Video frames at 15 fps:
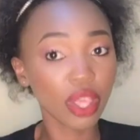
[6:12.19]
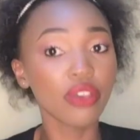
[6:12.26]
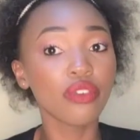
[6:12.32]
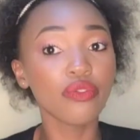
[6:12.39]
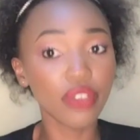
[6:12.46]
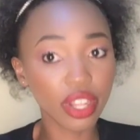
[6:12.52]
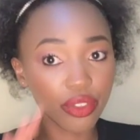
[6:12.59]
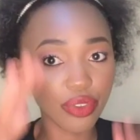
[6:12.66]

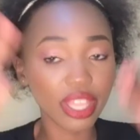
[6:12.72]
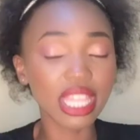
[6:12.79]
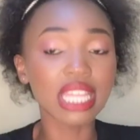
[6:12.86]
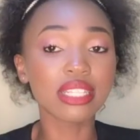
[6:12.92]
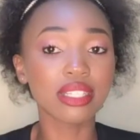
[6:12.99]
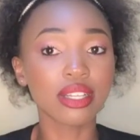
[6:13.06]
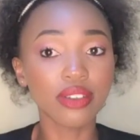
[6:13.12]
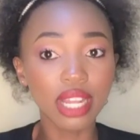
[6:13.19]
verify
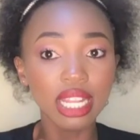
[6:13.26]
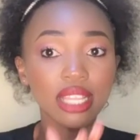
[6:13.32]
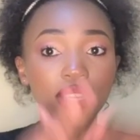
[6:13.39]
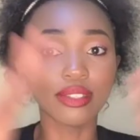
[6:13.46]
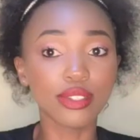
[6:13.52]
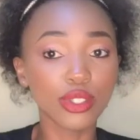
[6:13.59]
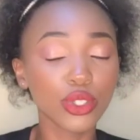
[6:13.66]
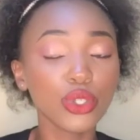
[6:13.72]
that really
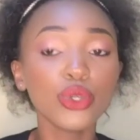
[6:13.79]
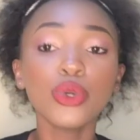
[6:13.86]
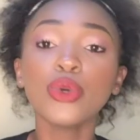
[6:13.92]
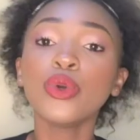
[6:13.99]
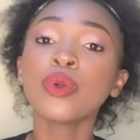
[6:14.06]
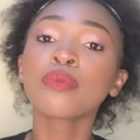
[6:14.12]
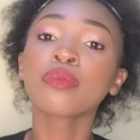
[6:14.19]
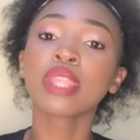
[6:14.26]
it's
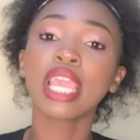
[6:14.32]
you